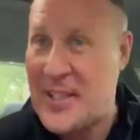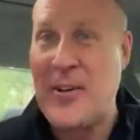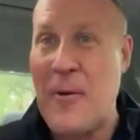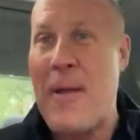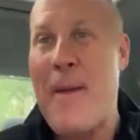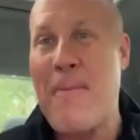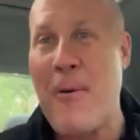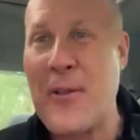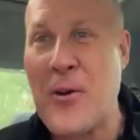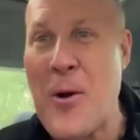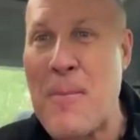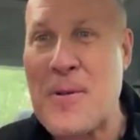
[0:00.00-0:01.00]
single
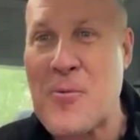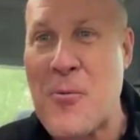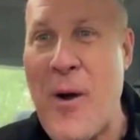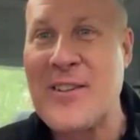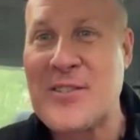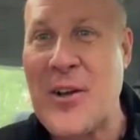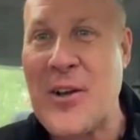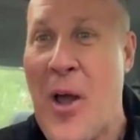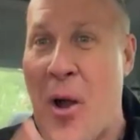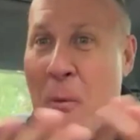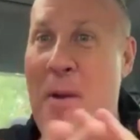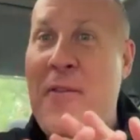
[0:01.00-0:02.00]
people in the group as well.
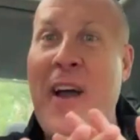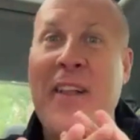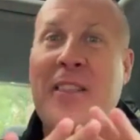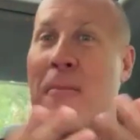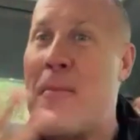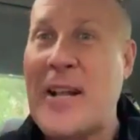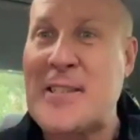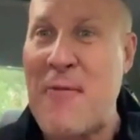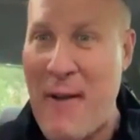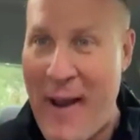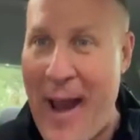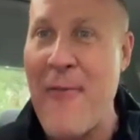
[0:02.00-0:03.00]
So we've got the mix
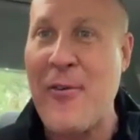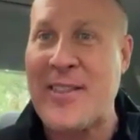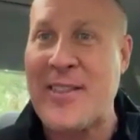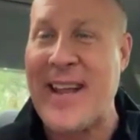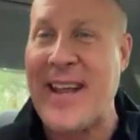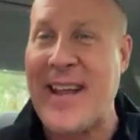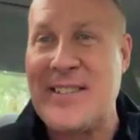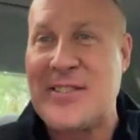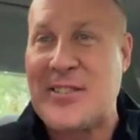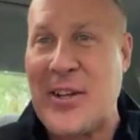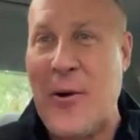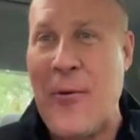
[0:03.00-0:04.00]
of everything.
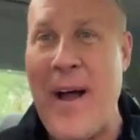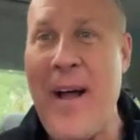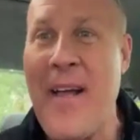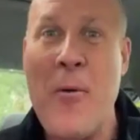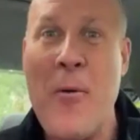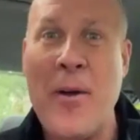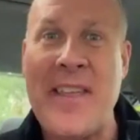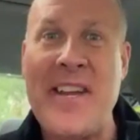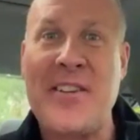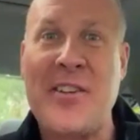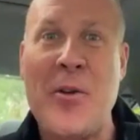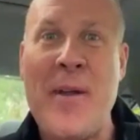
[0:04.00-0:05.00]
And so uh, with
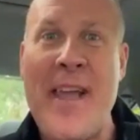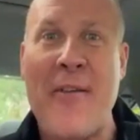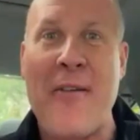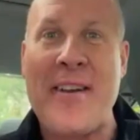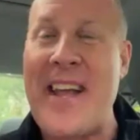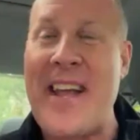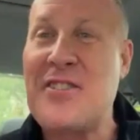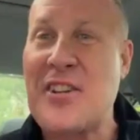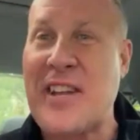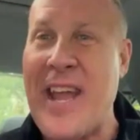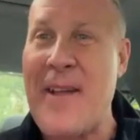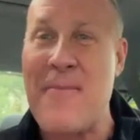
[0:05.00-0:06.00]
E2E Elevate to
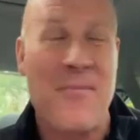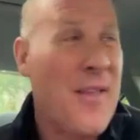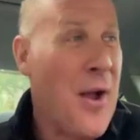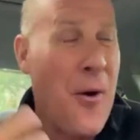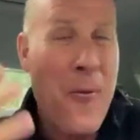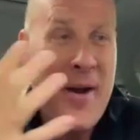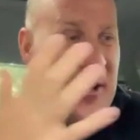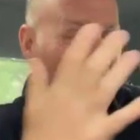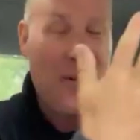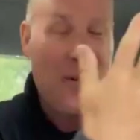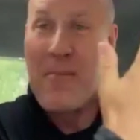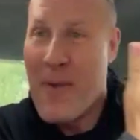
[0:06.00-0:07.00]
Educate, we
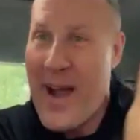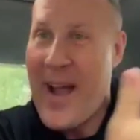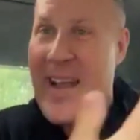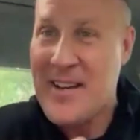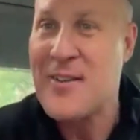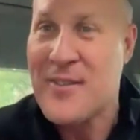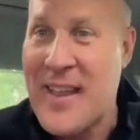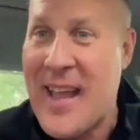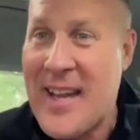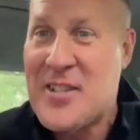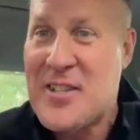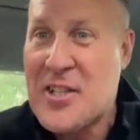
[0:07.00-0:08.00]
took my
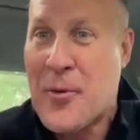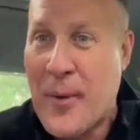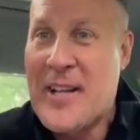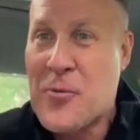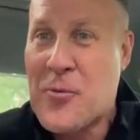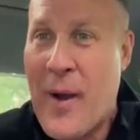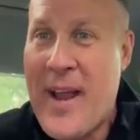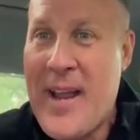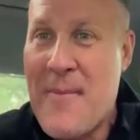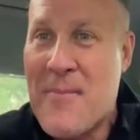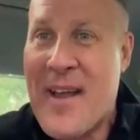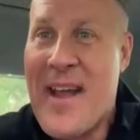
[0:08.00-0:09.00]
thing just to release
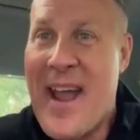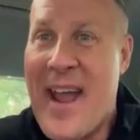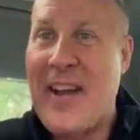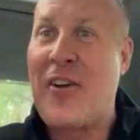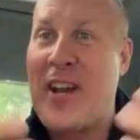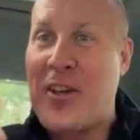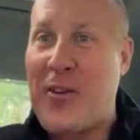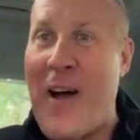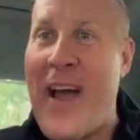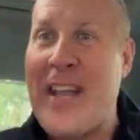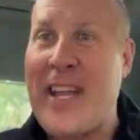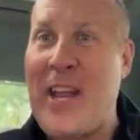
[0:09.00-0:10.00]
weight and turn it
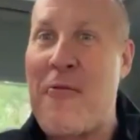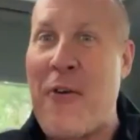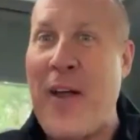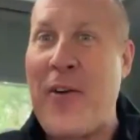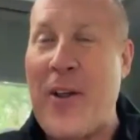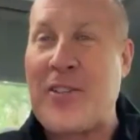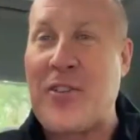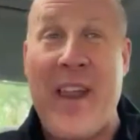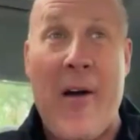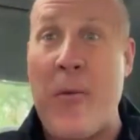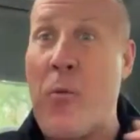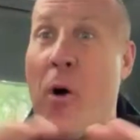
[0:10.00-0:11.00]
into a hiking
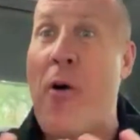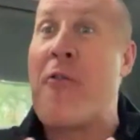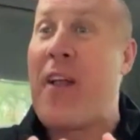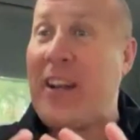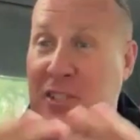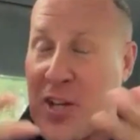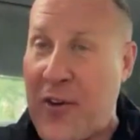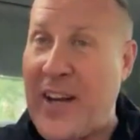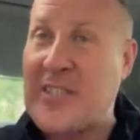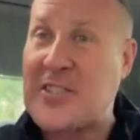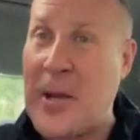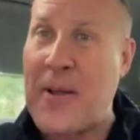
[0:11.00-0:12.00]
fundraiser now. And we'll eventually, over
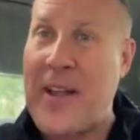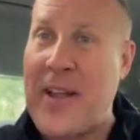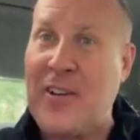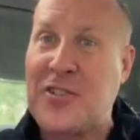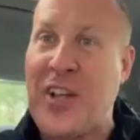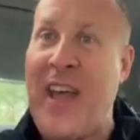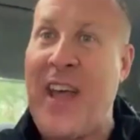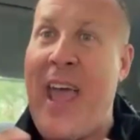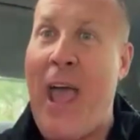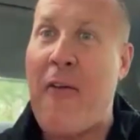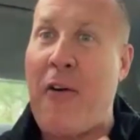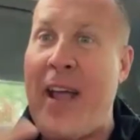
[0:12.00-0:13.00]
the next couple of years,
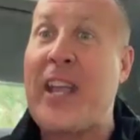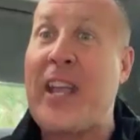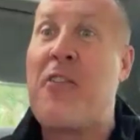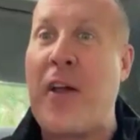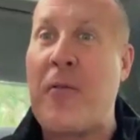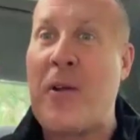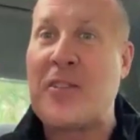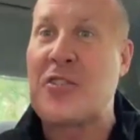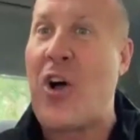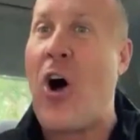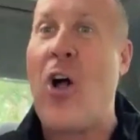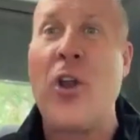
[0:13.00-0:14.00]
have hiking
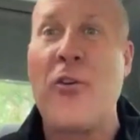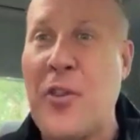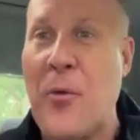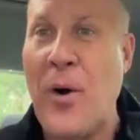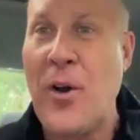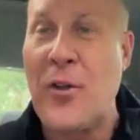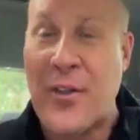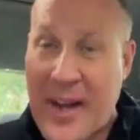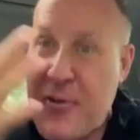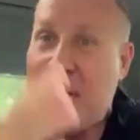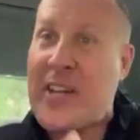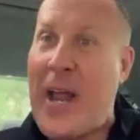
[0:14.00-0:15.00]
fundraisers all over the
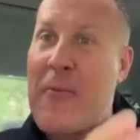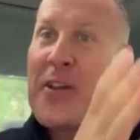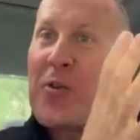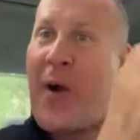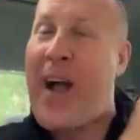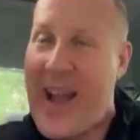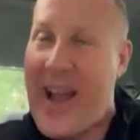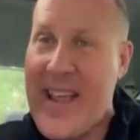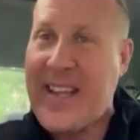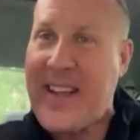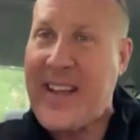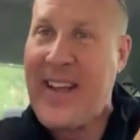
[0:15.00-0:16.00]
world. And every time we do a
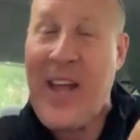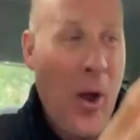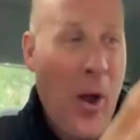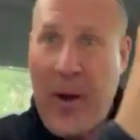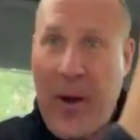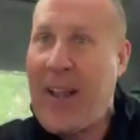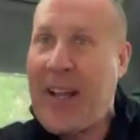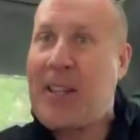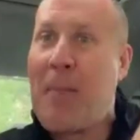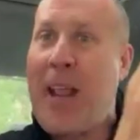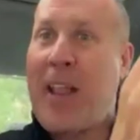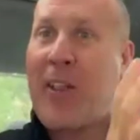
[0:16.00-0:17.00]
hike, we
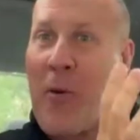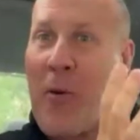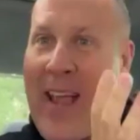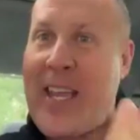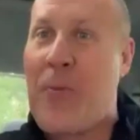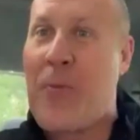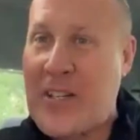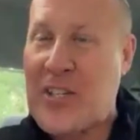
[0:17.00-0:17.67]
collect the money through hiking